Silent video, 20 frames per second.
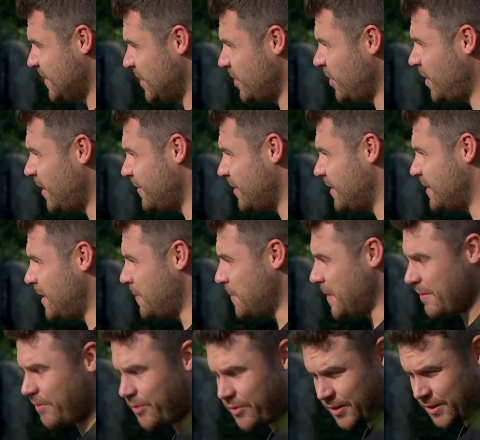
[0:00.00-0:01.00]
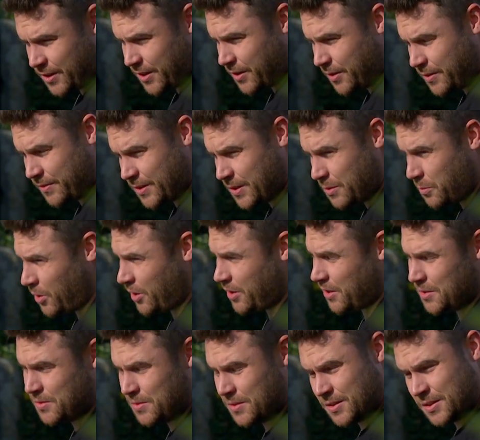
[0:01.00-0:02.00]
You don't have to tell me everything, you know, if you don't want
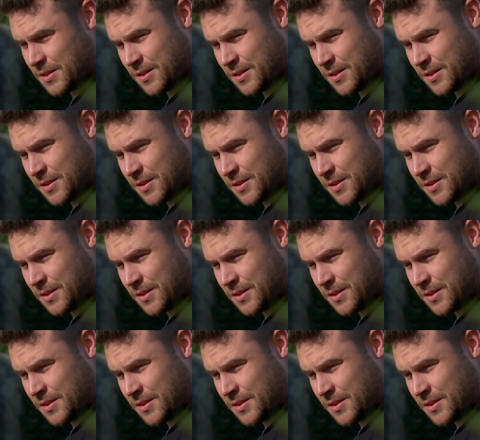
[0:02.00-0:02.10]
to.